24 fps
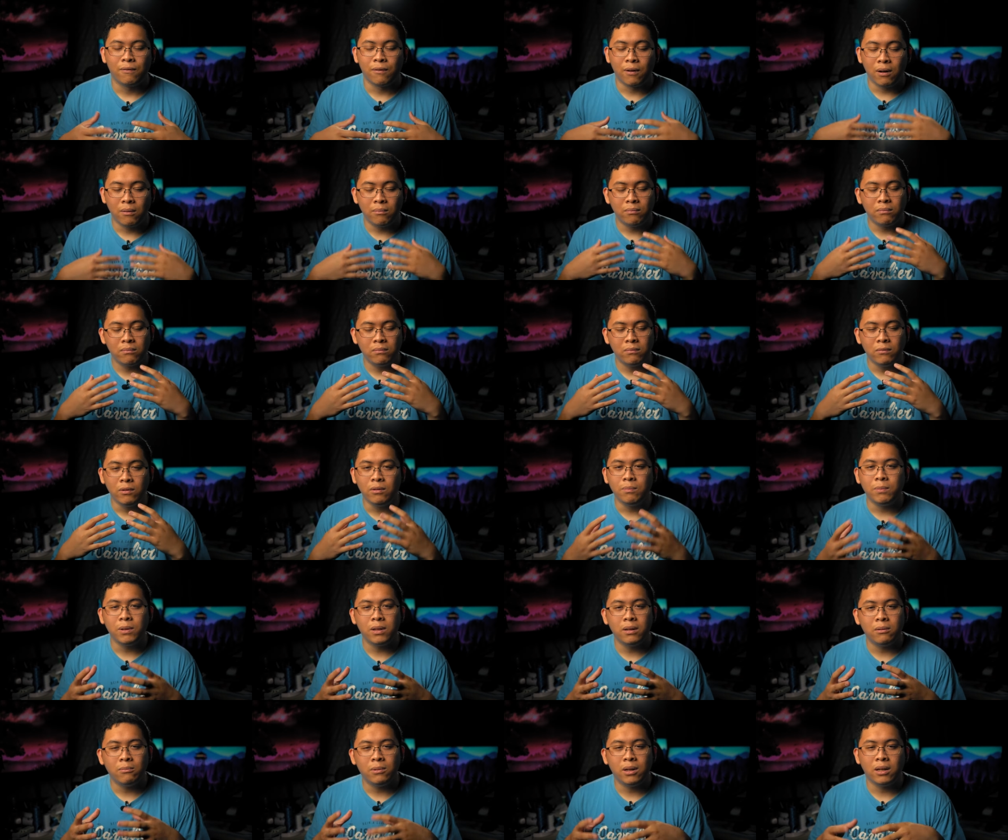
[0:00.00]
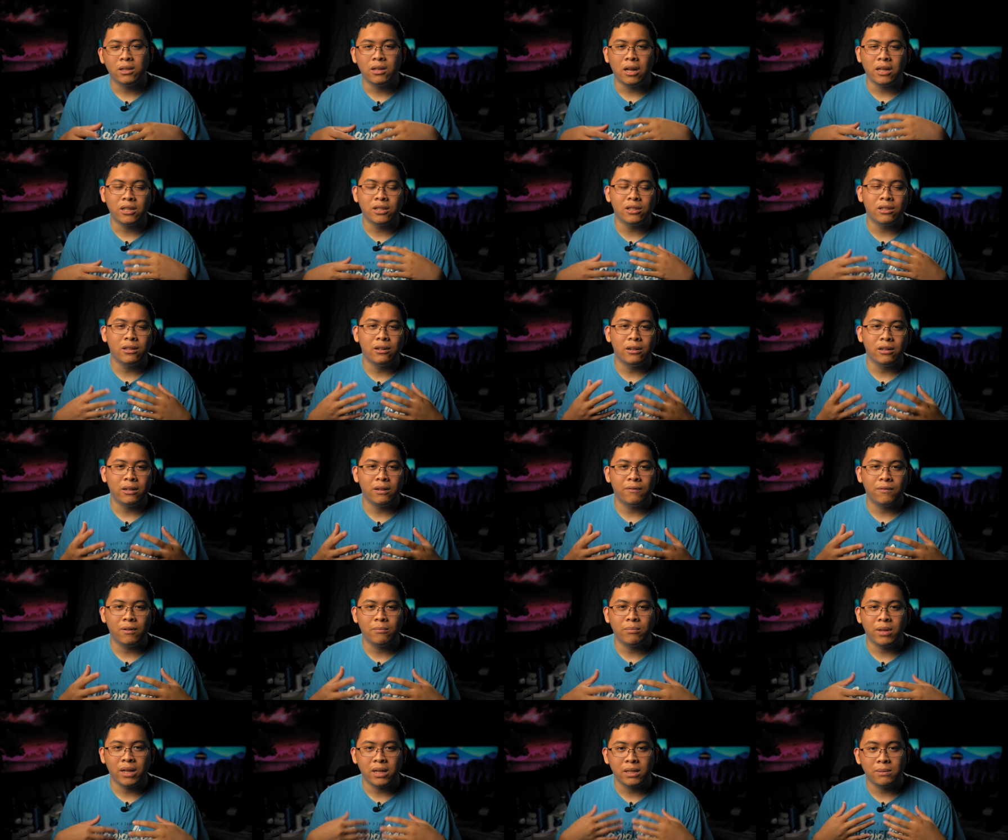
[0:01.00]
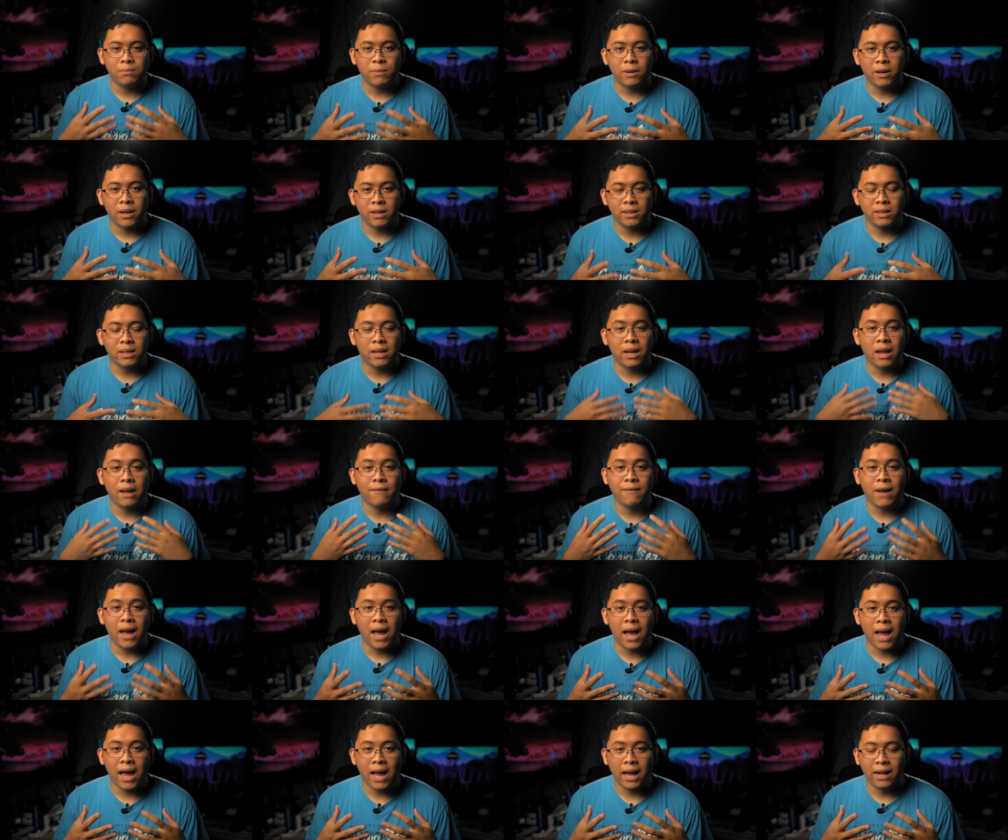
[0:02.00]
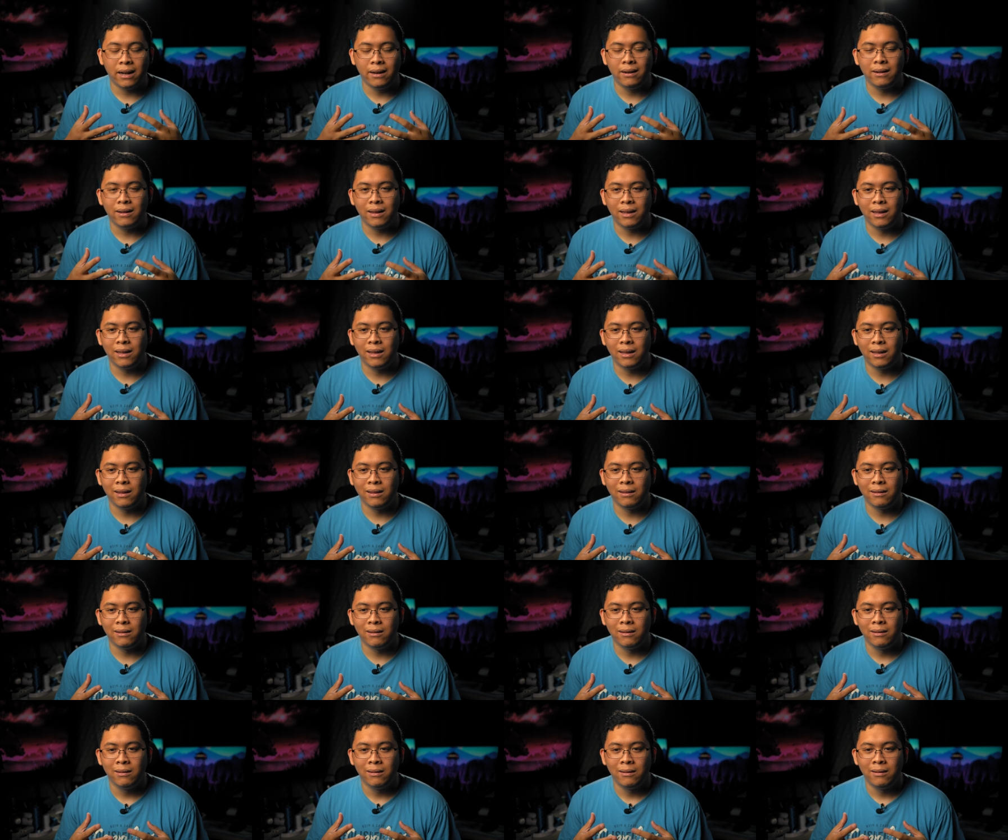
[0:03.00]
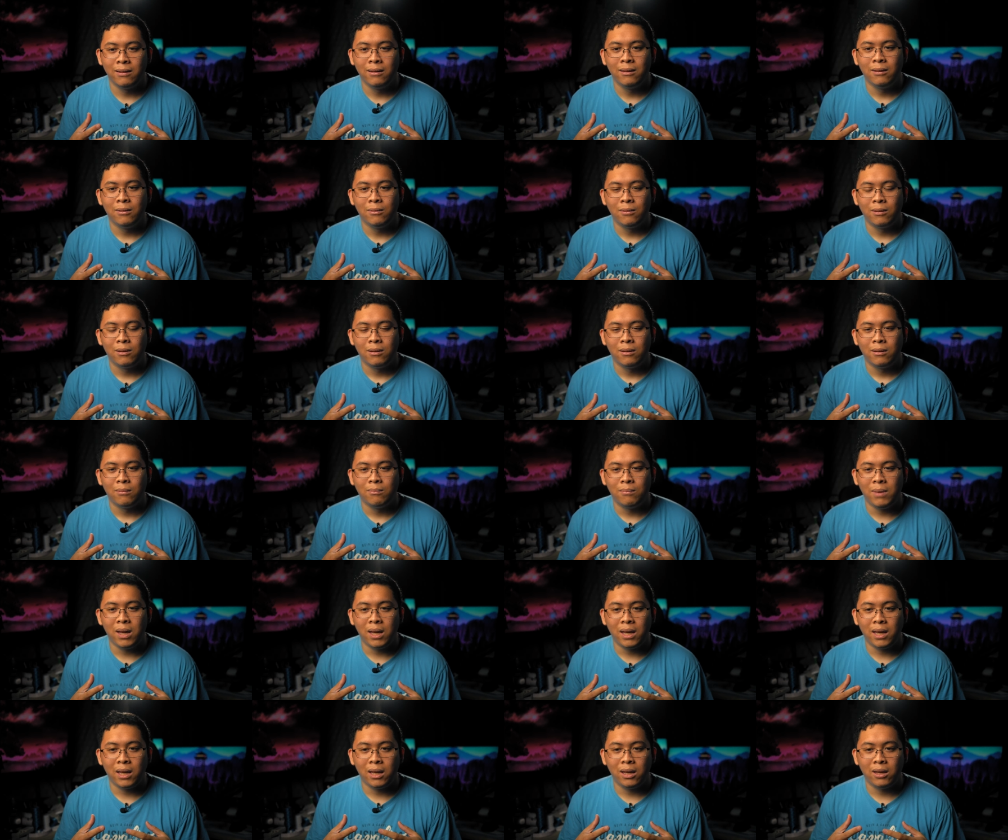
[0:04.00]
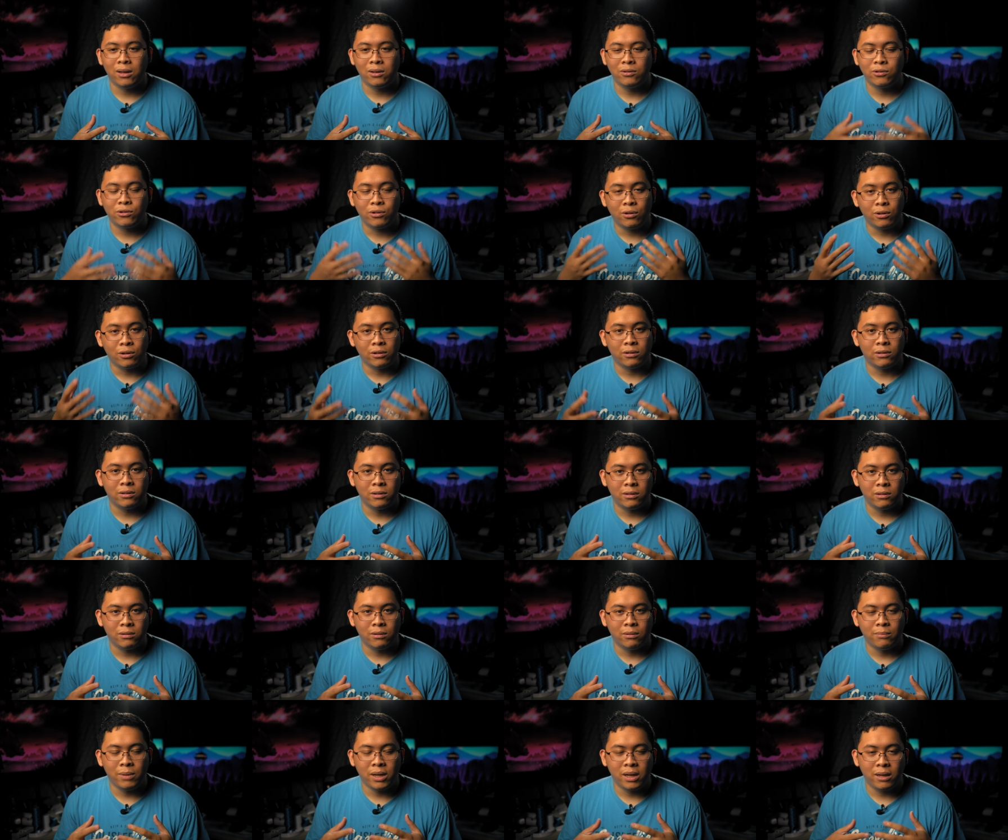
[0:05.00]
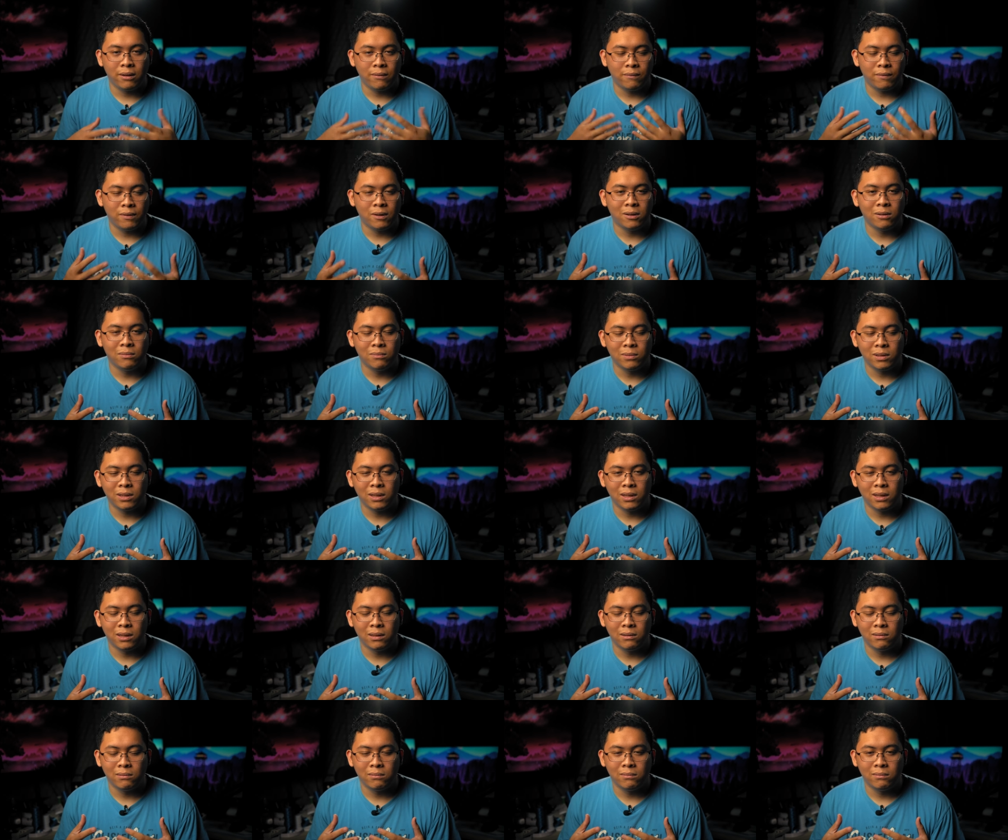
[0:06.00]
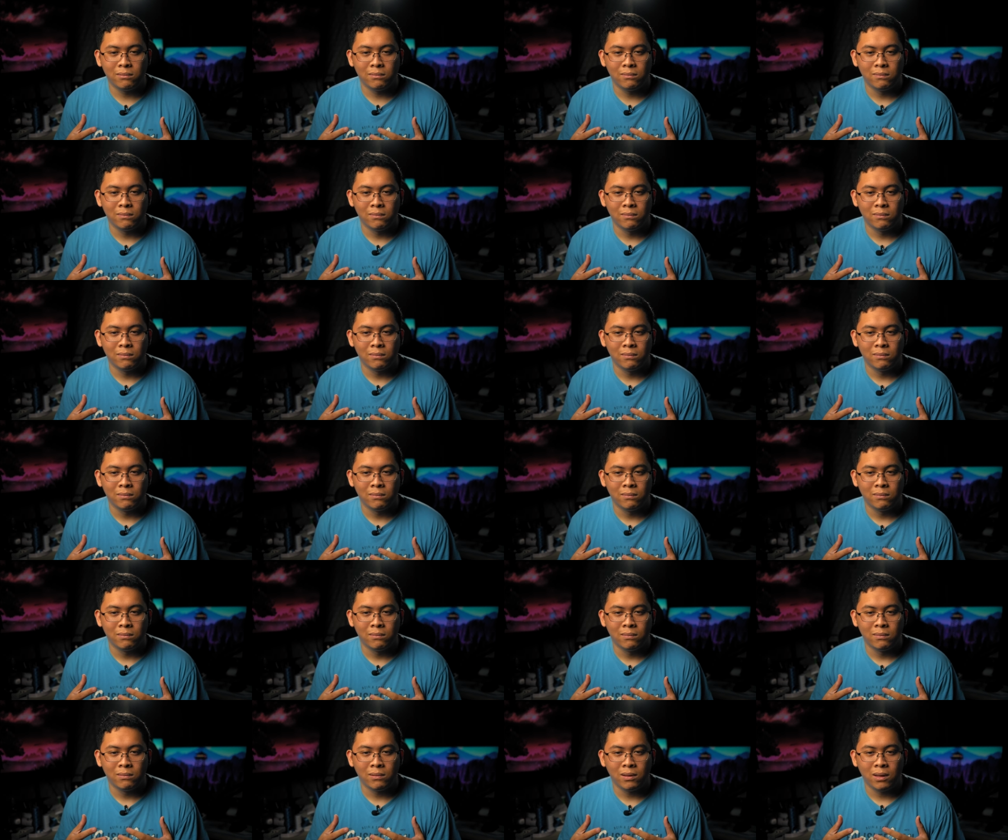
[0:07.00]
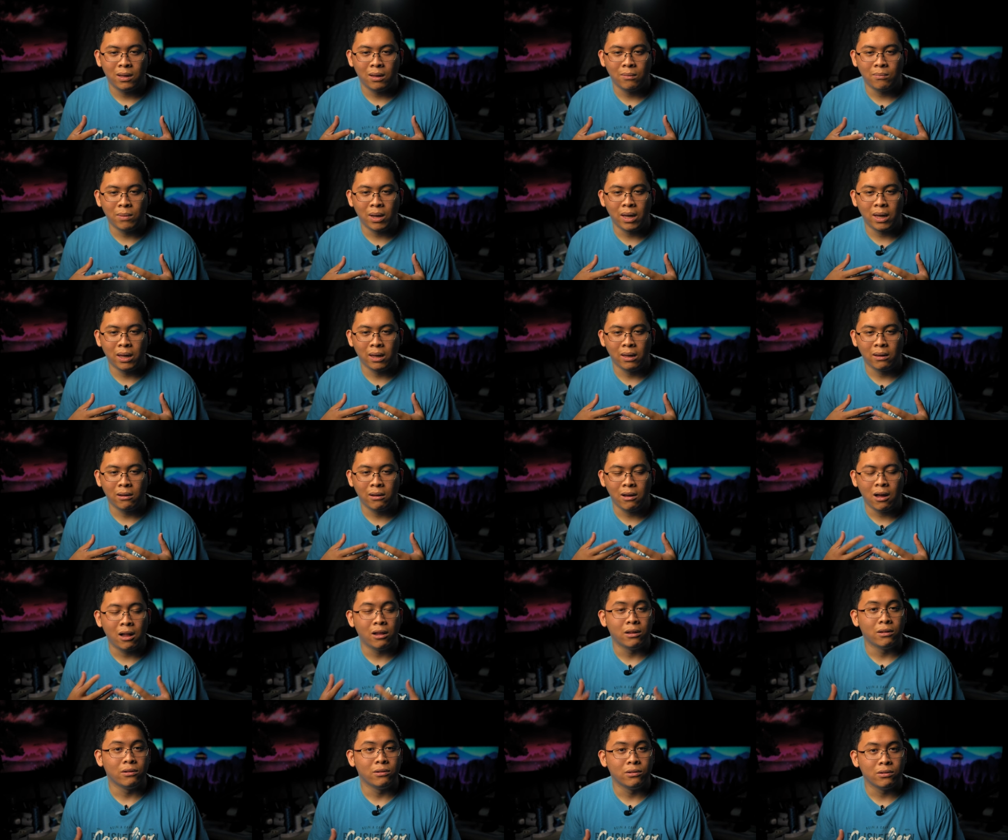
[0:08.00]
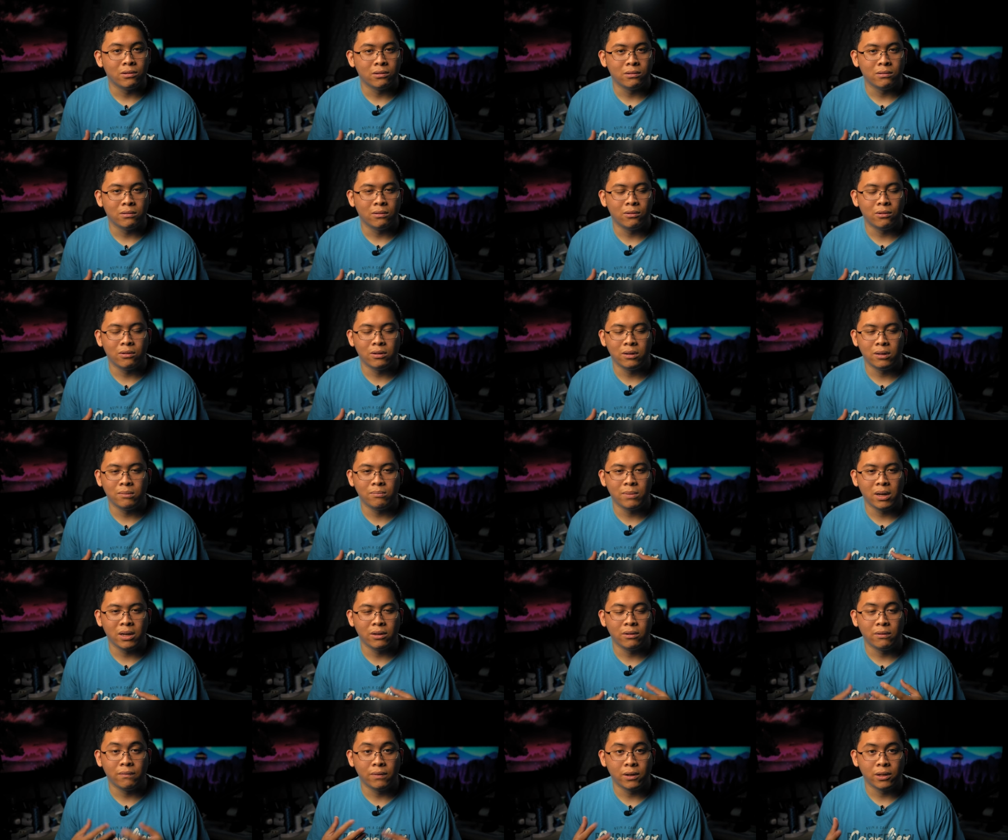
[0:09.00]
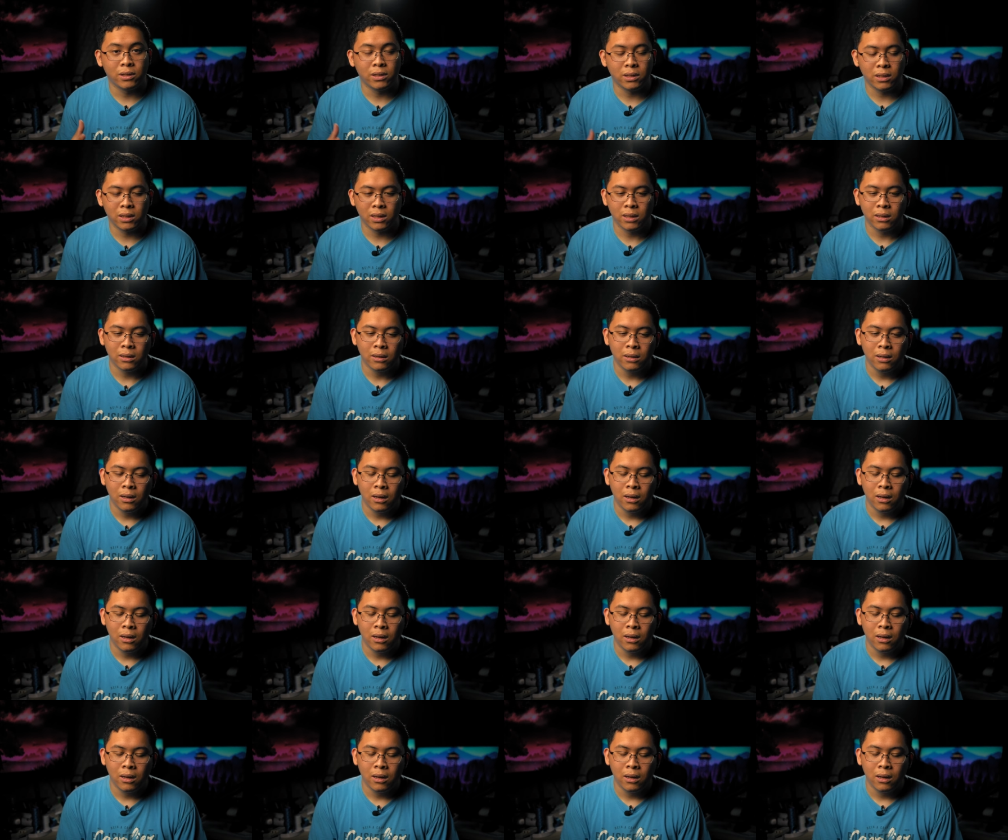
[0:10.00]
from UP Diliman. I just learned it from the experience that I've had in making shorts or making films in in my college or in my university.